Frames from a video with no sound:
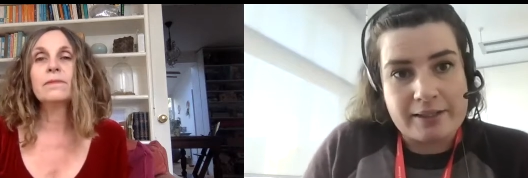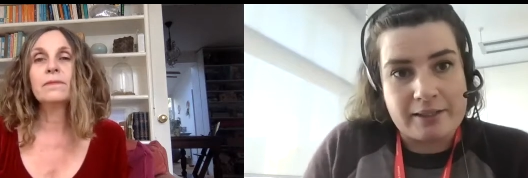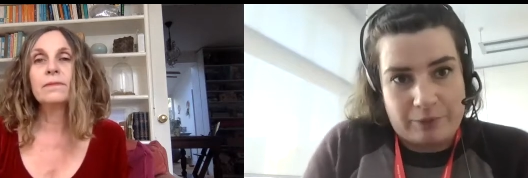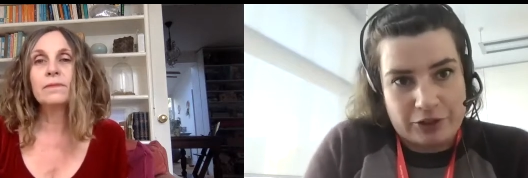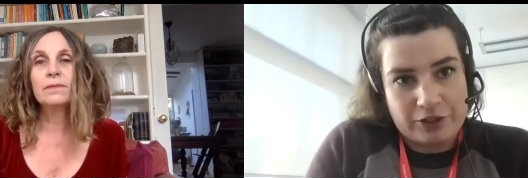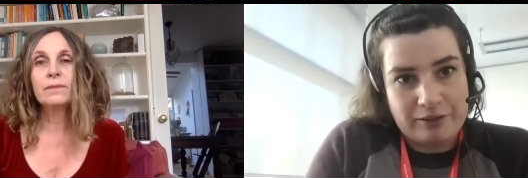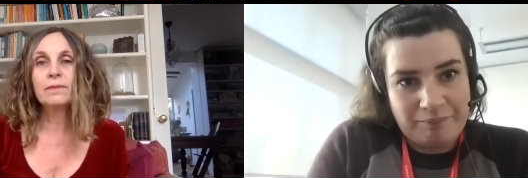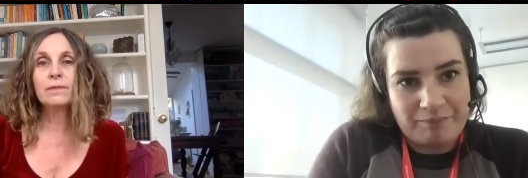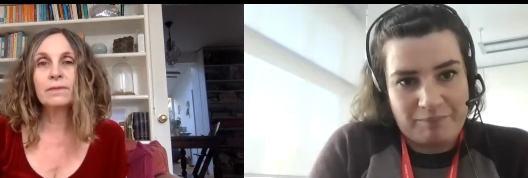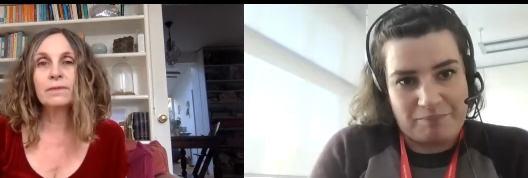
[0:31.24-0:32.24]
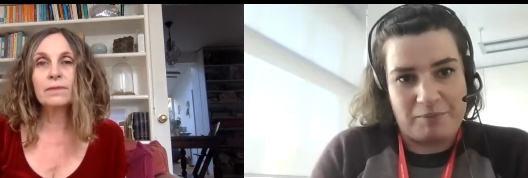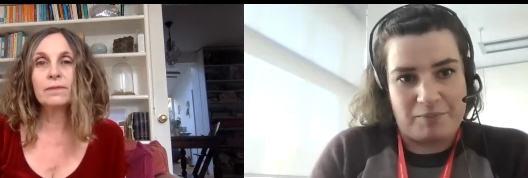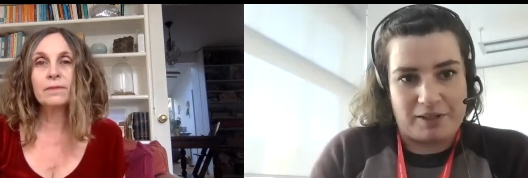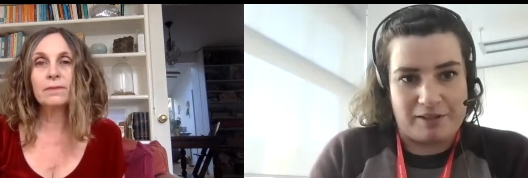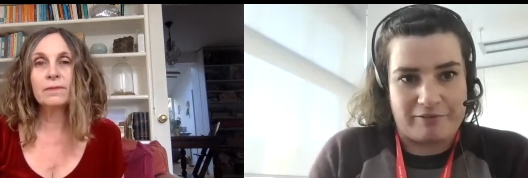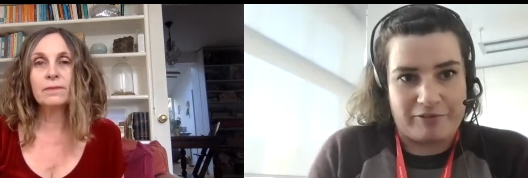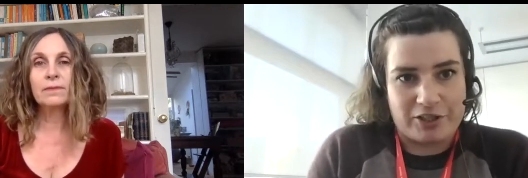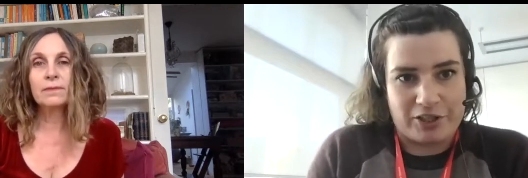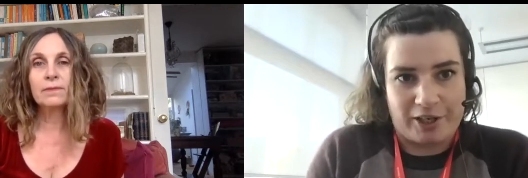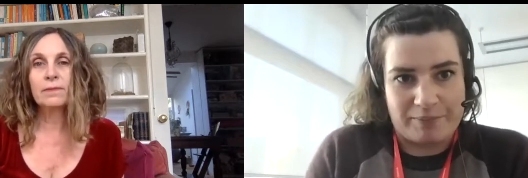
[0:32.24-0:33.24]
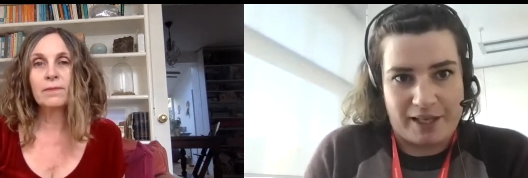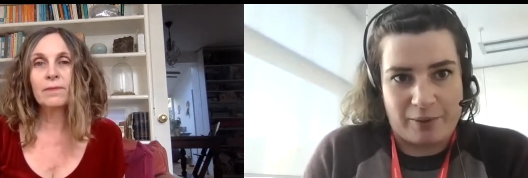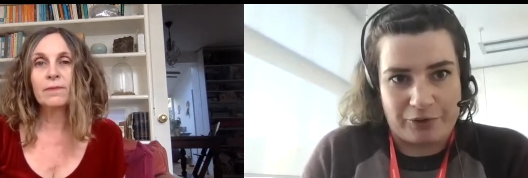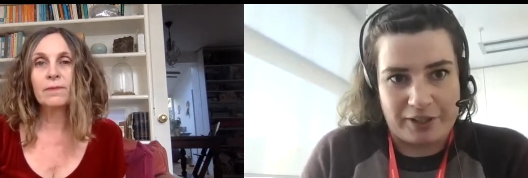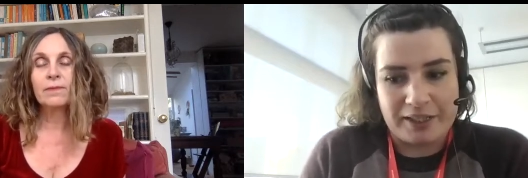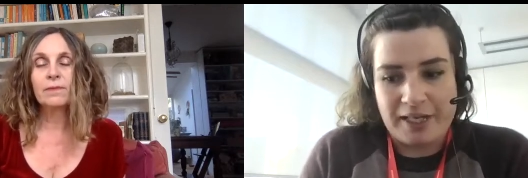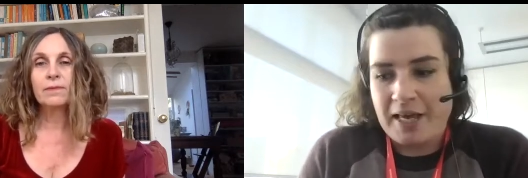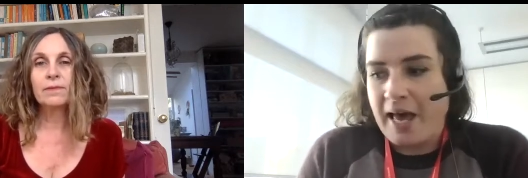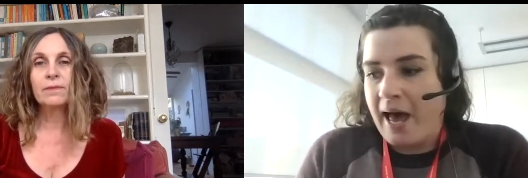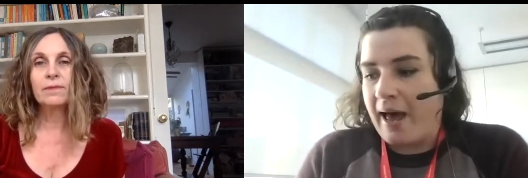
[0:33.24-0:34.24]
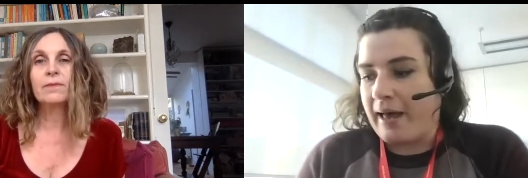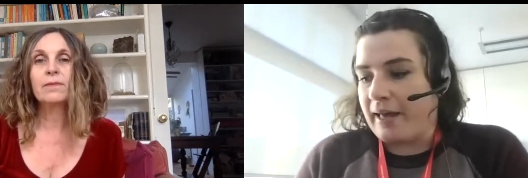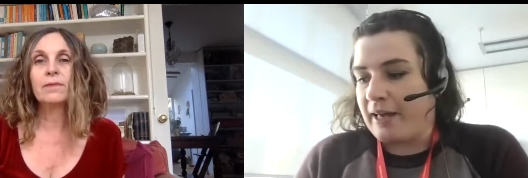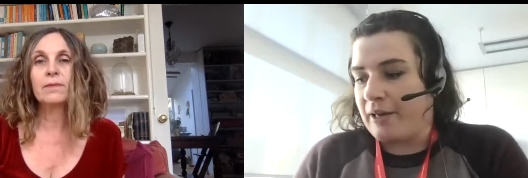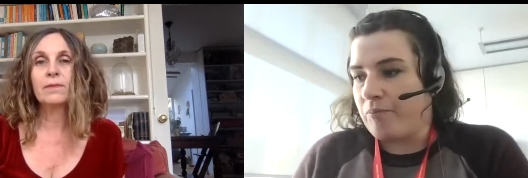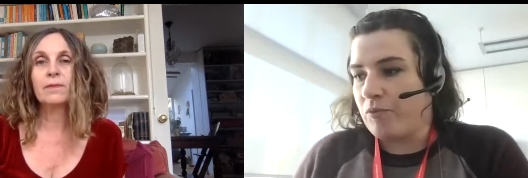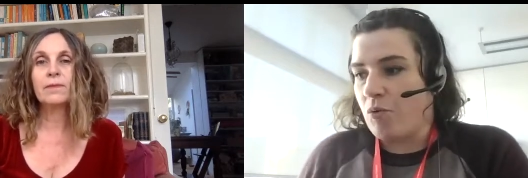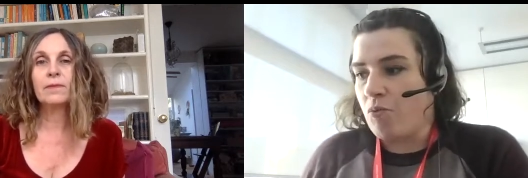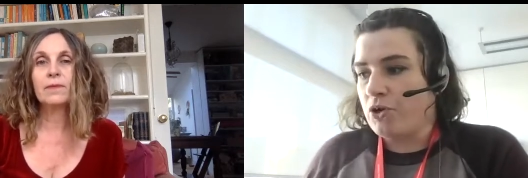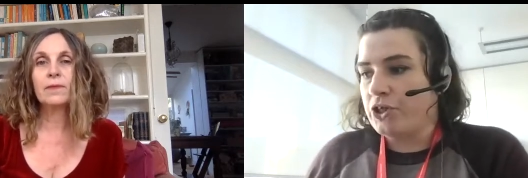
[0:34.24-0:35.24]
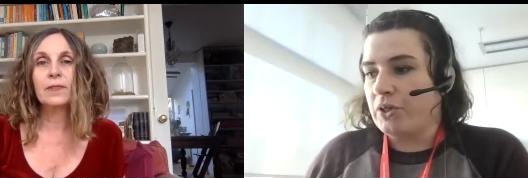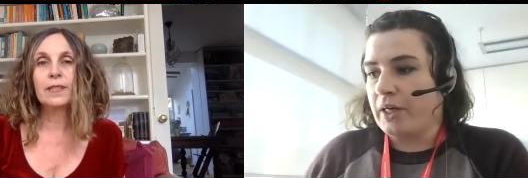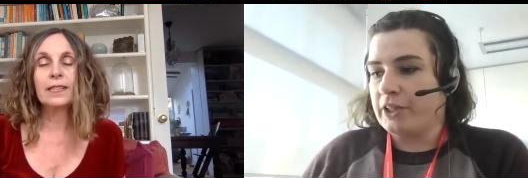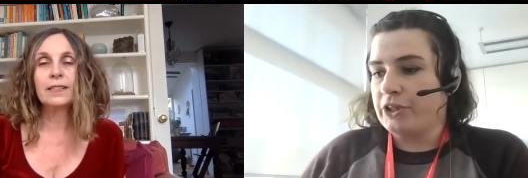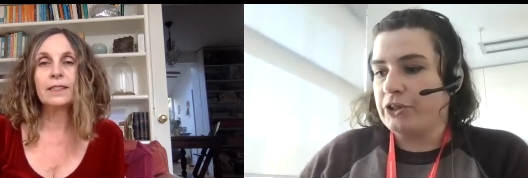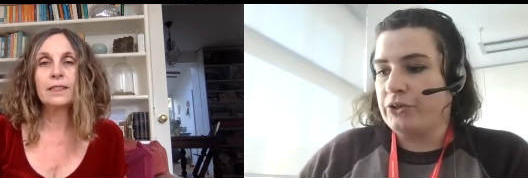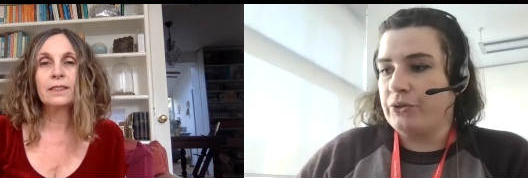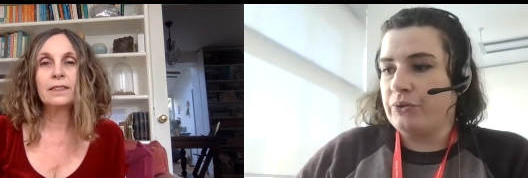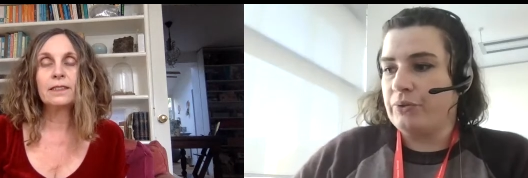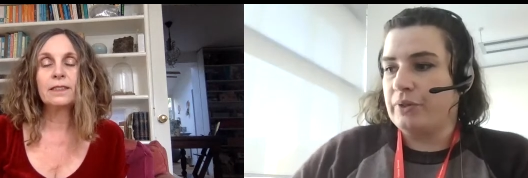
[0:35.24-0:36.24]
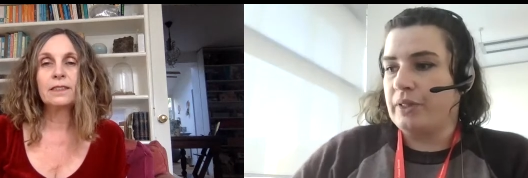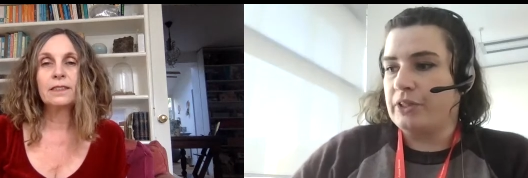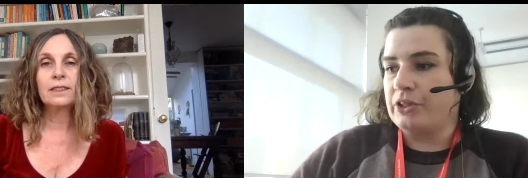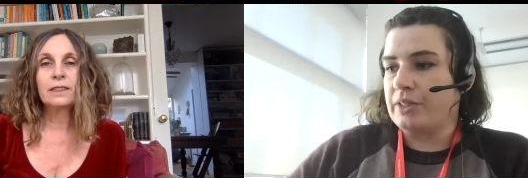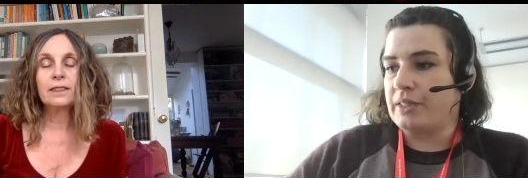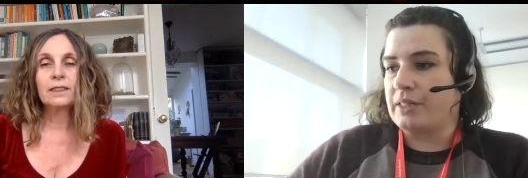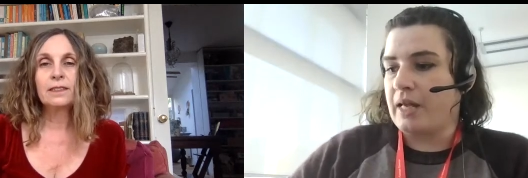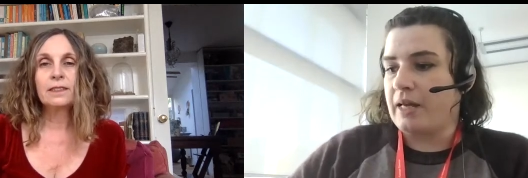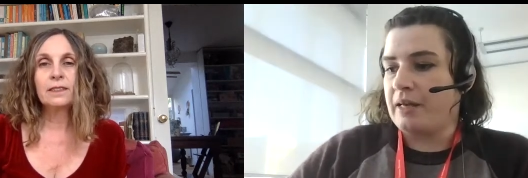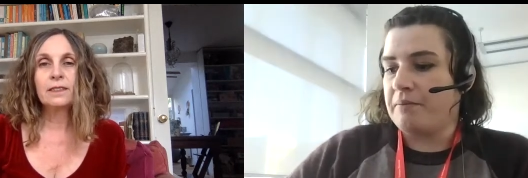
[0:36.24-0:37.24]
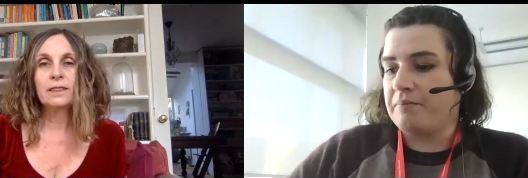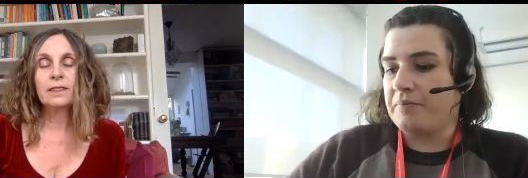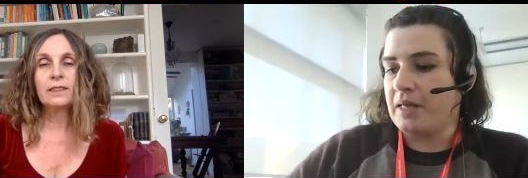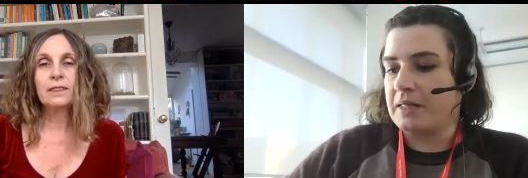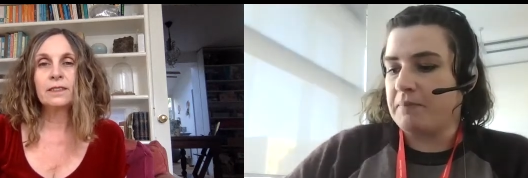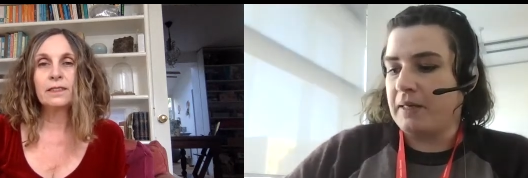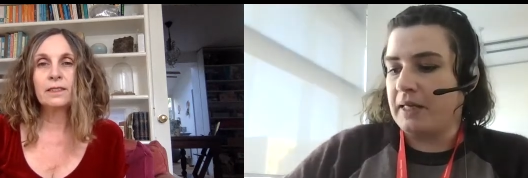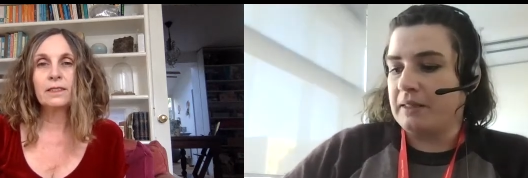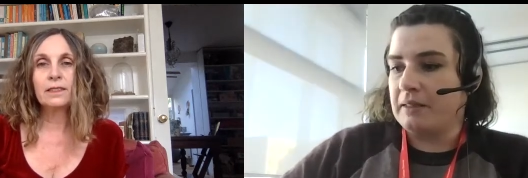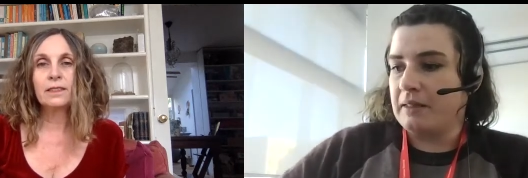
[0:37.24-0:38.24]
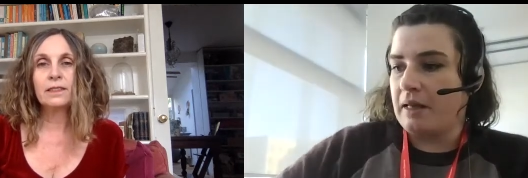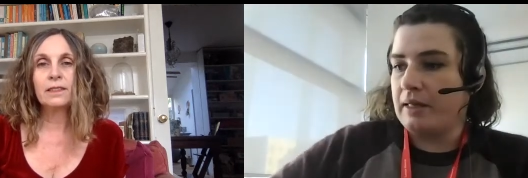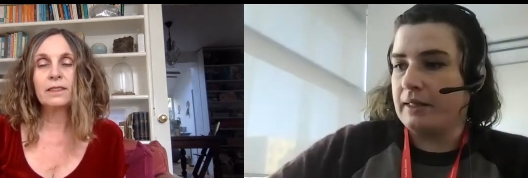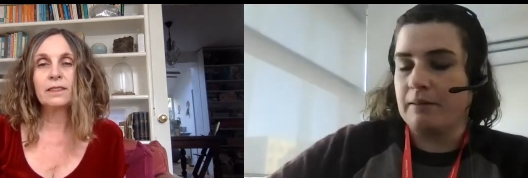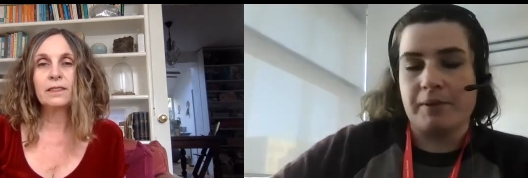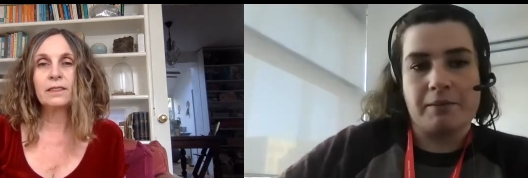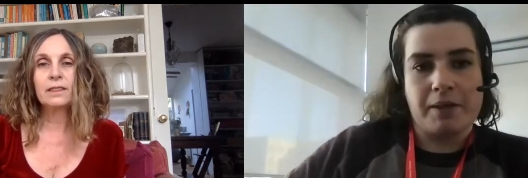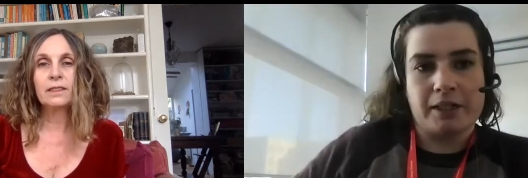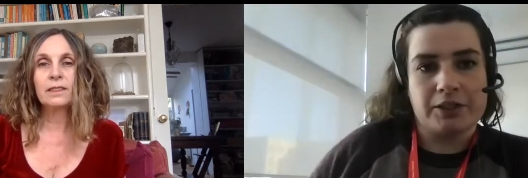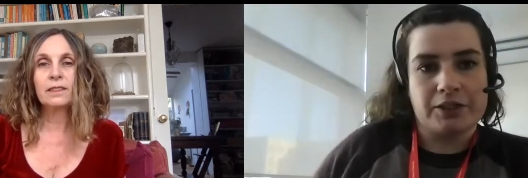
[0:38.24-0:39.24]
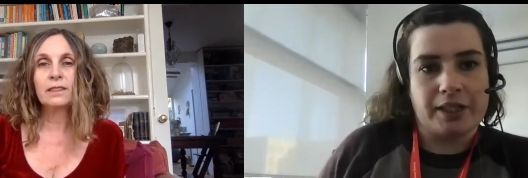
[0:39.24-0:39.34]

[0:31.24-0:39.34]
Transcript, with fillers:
Speaker 1: exhibition because of the times that we're in. Um, would you like to just um, explain a little bit about